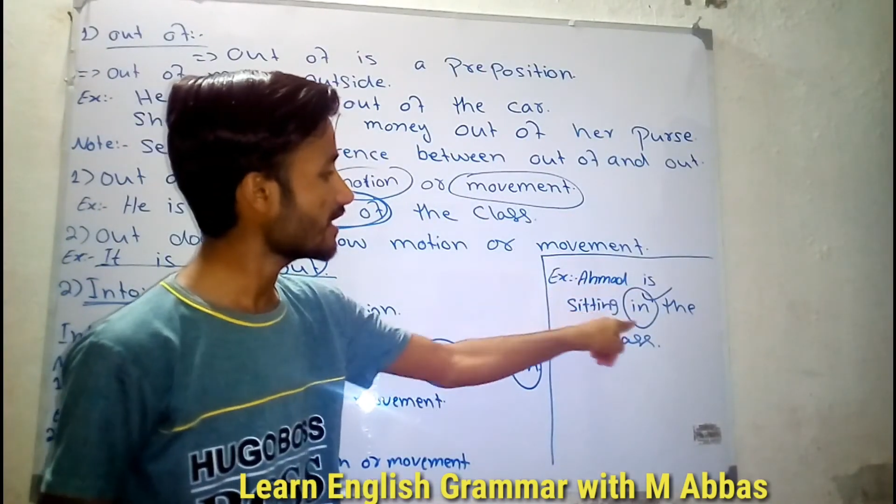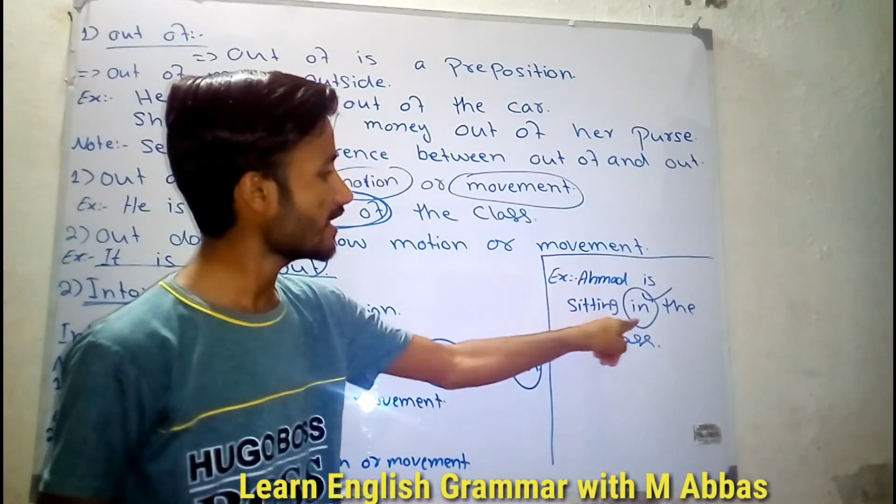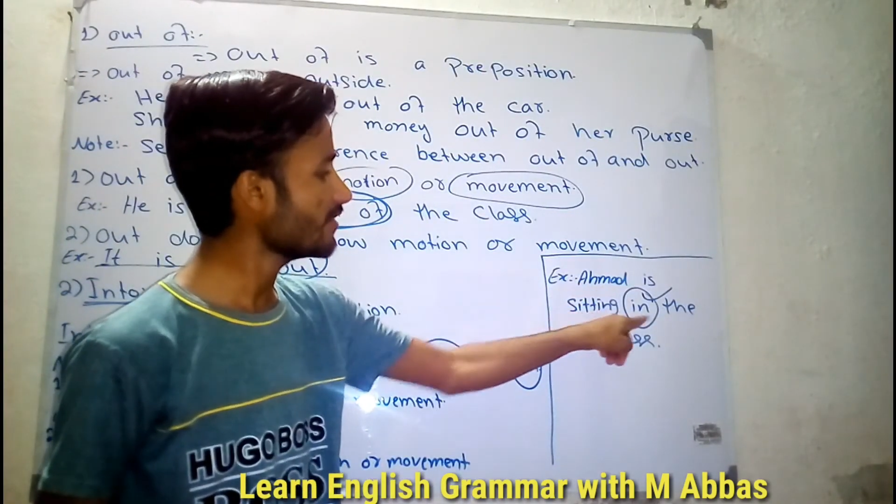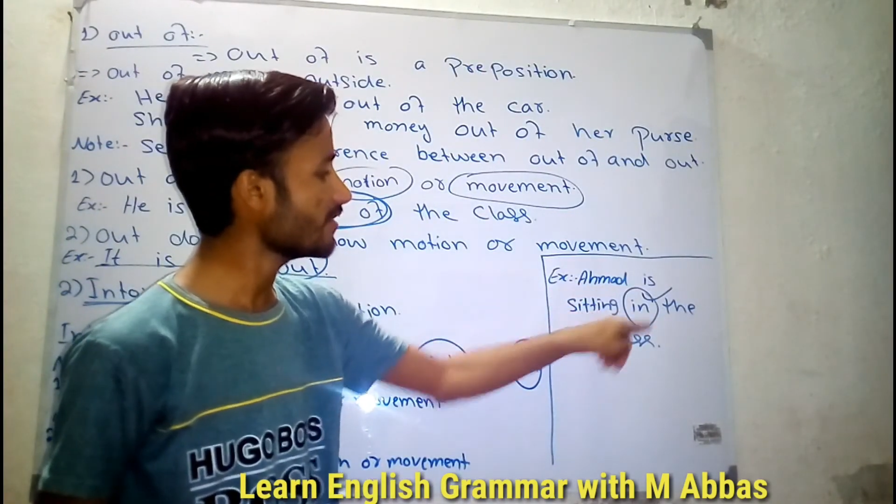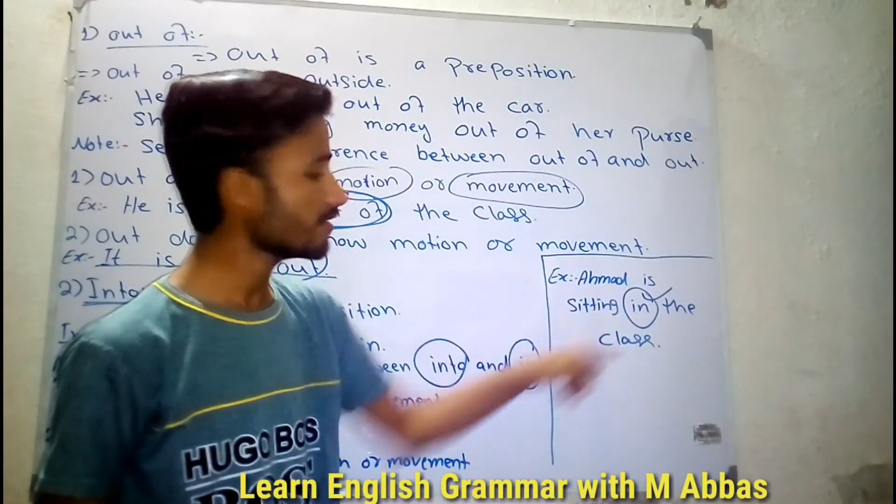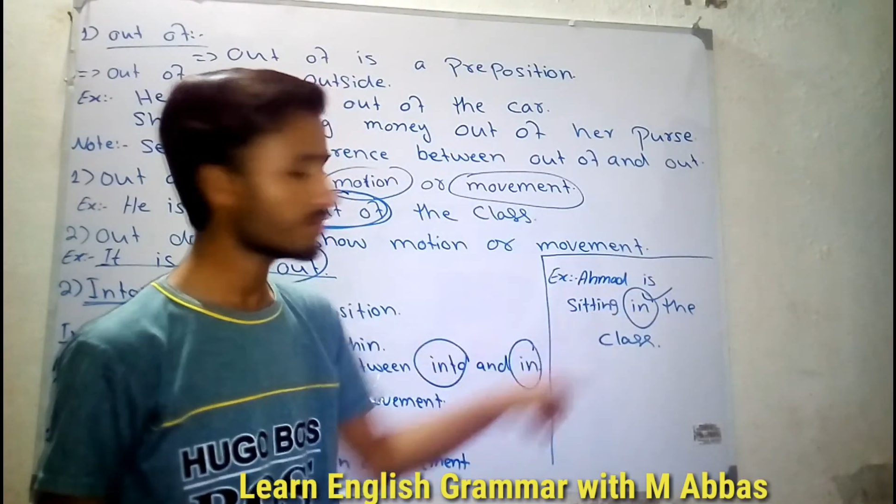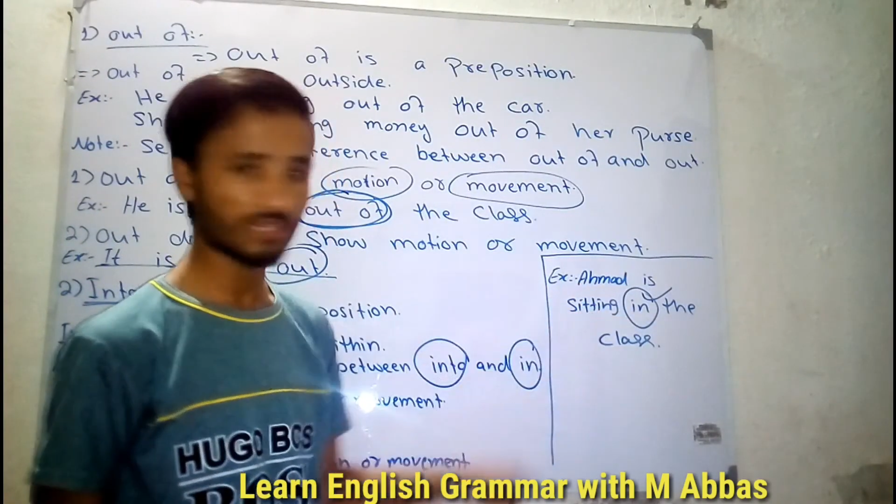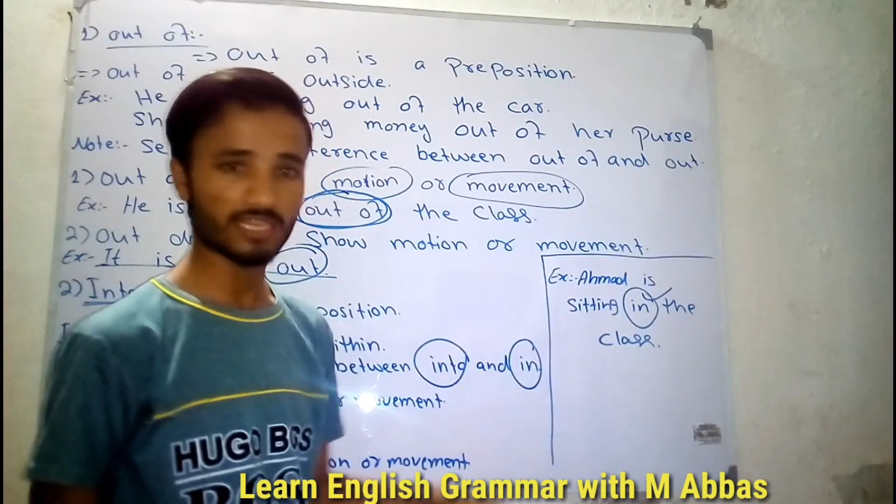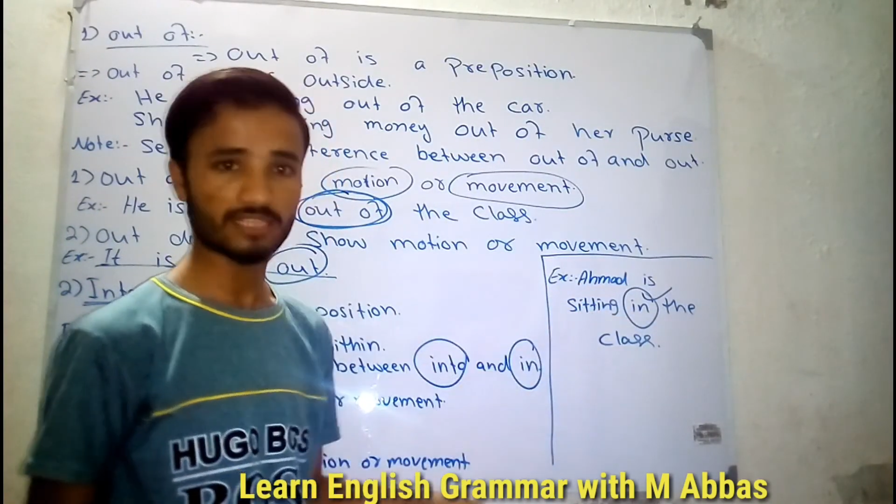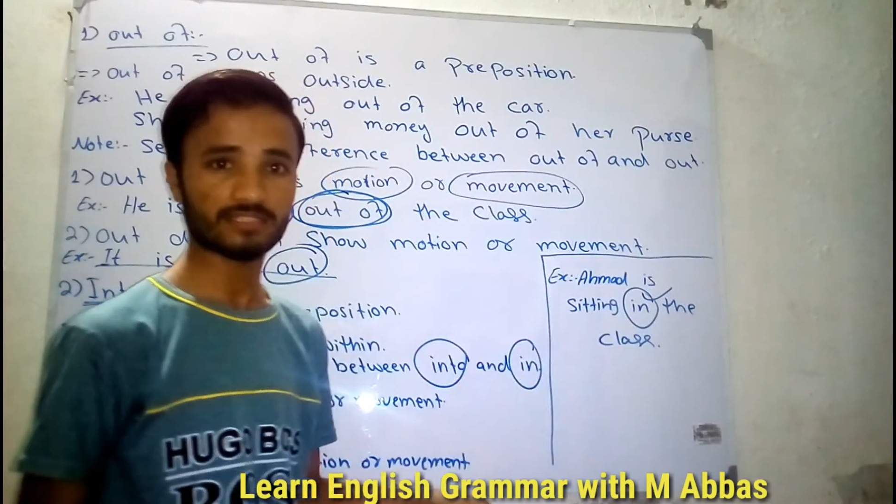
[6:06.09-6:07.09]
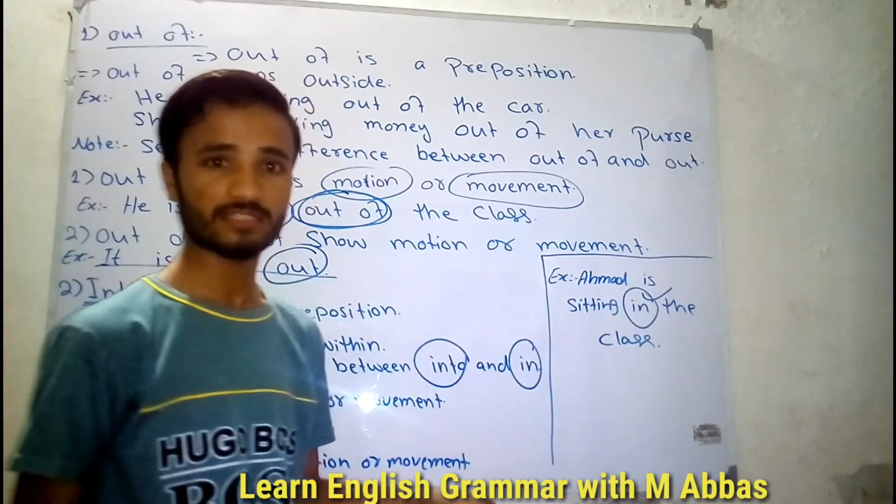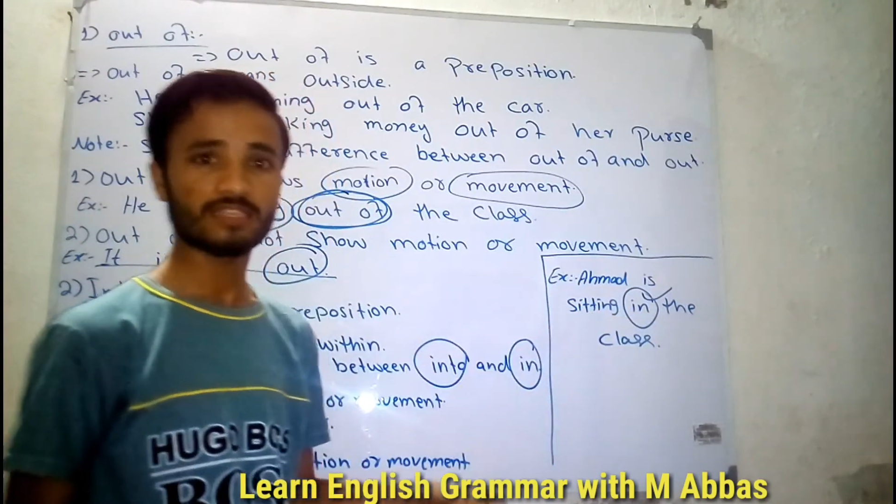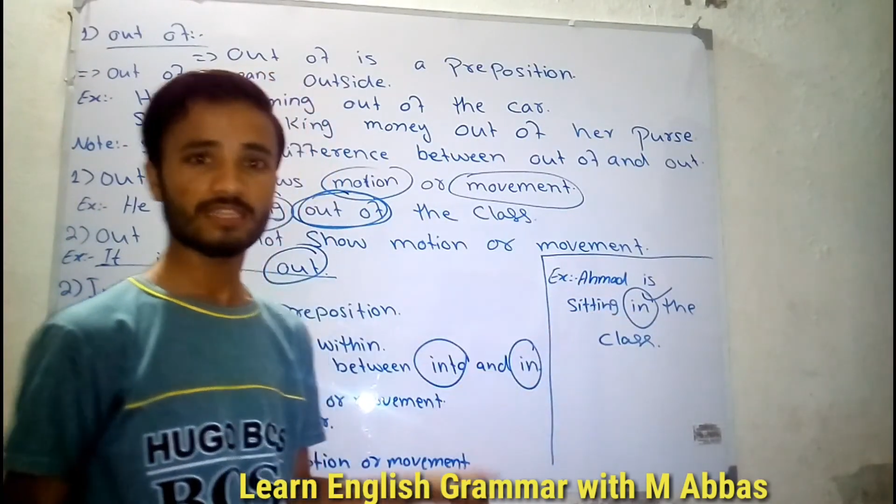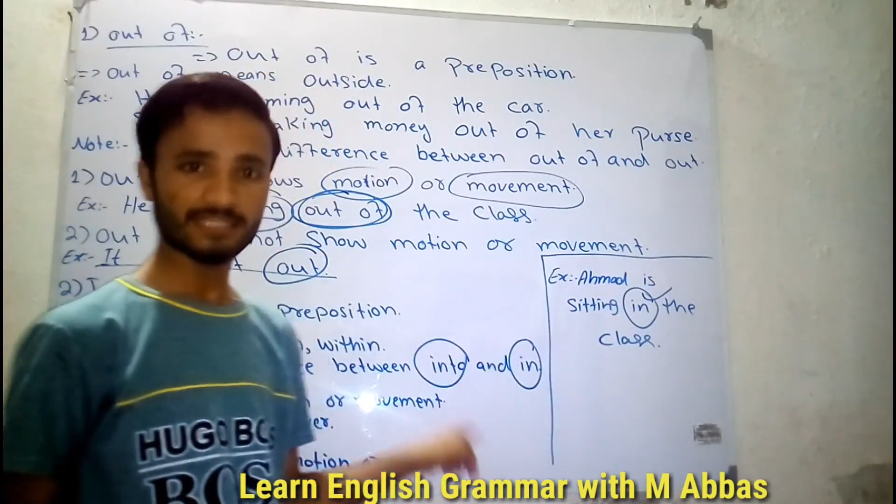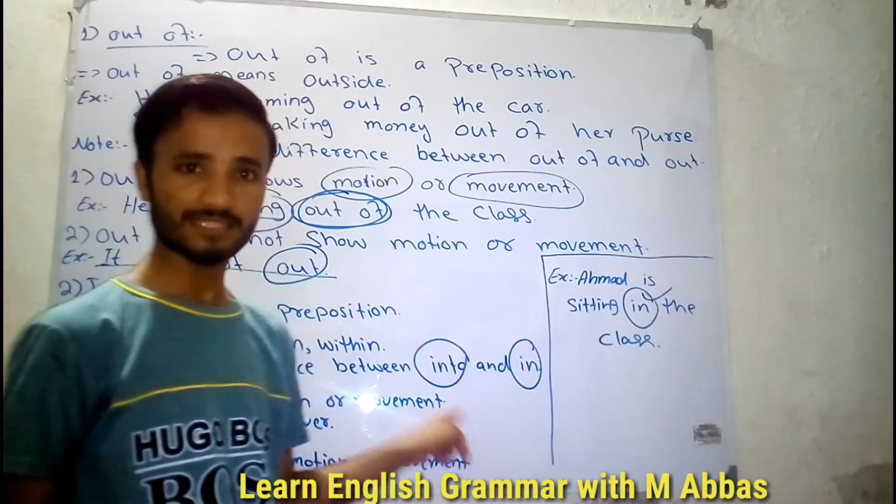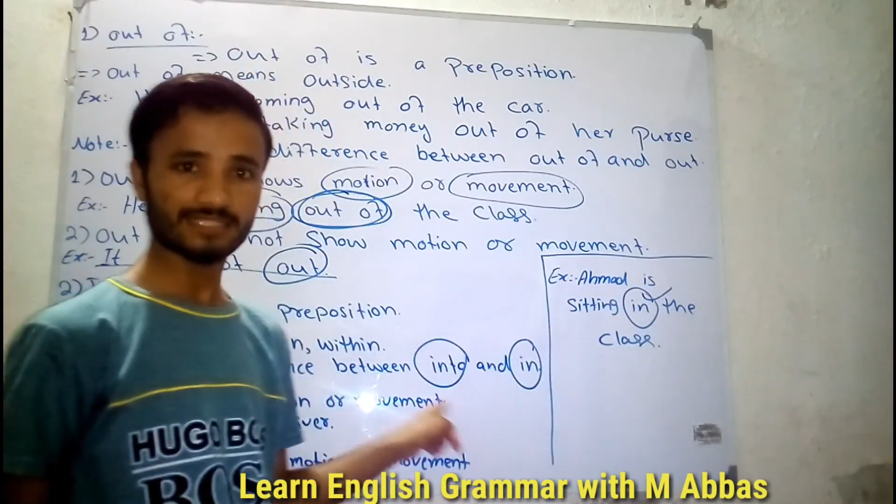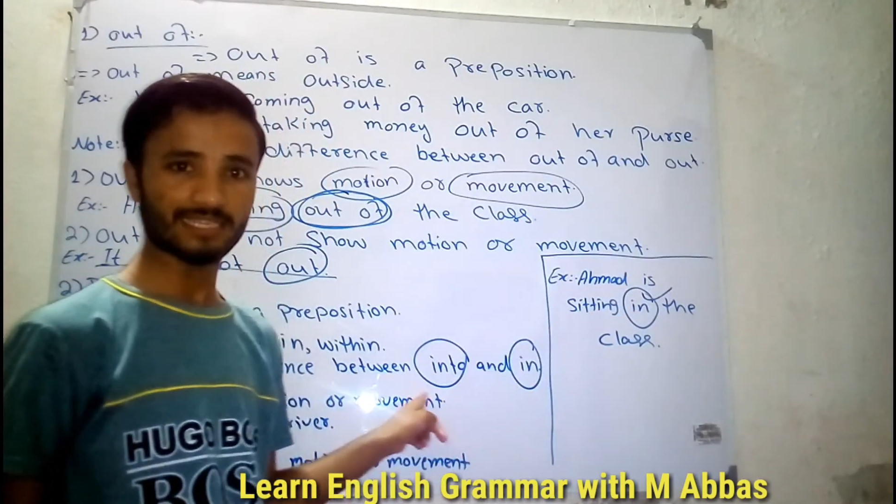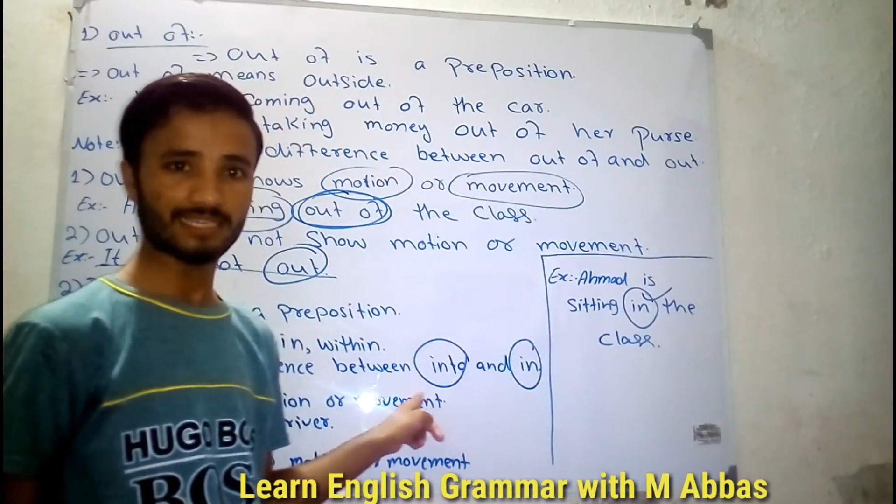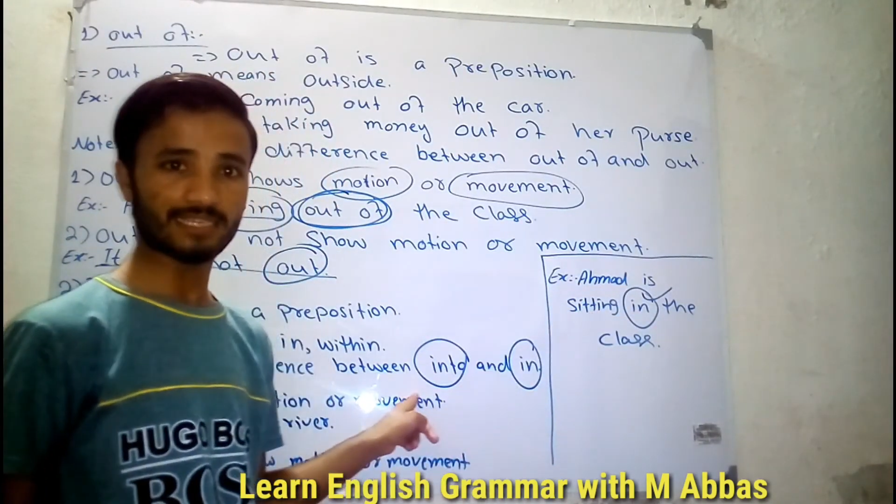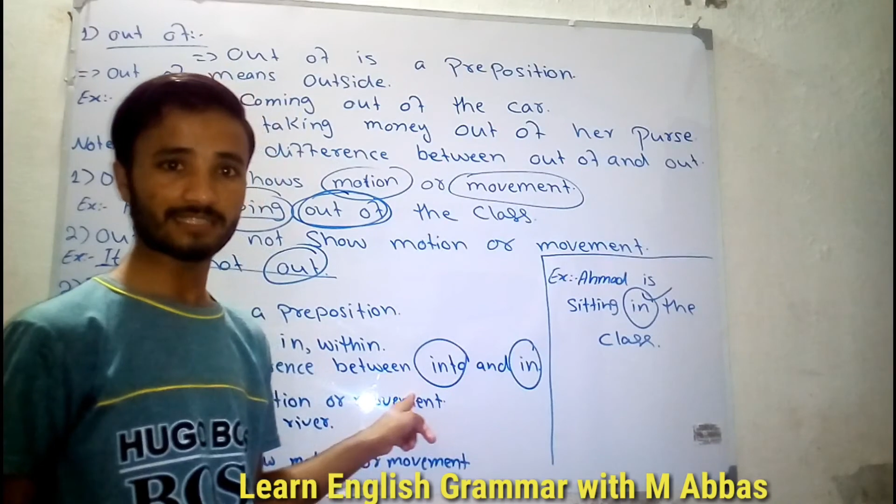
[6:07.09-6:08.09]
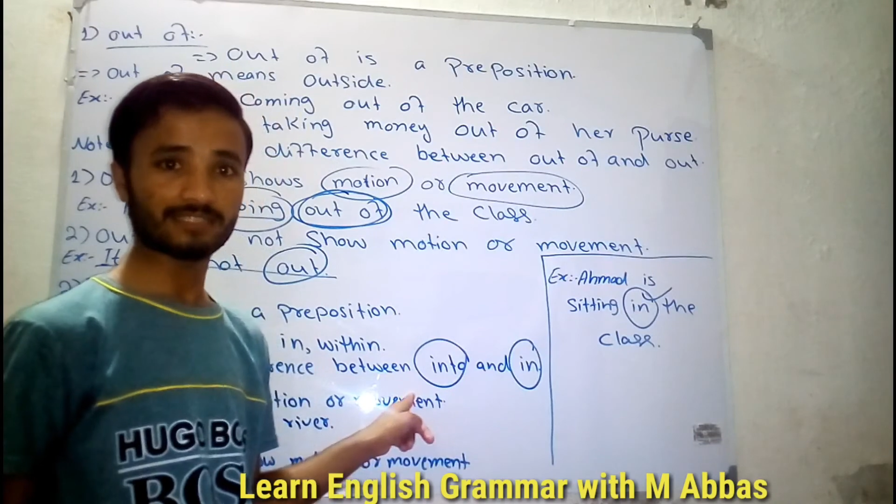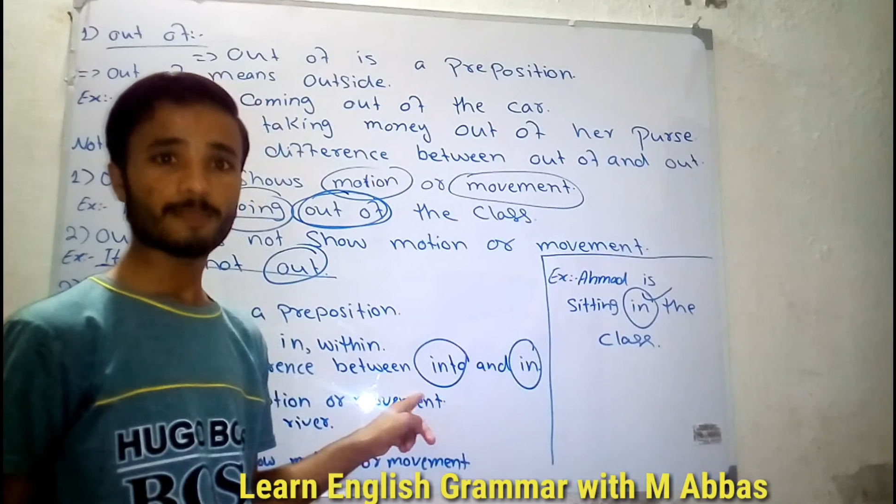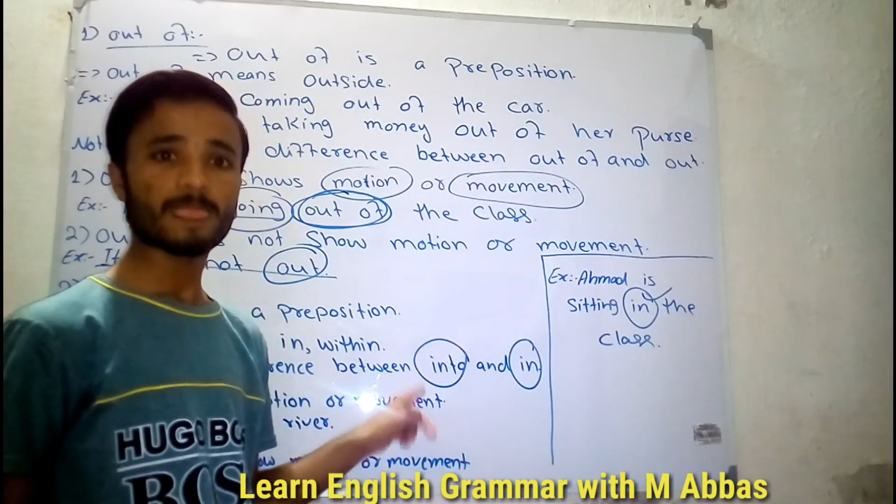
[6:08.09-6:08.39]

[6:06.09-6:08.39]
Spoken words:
in the class. Is this clear, guys?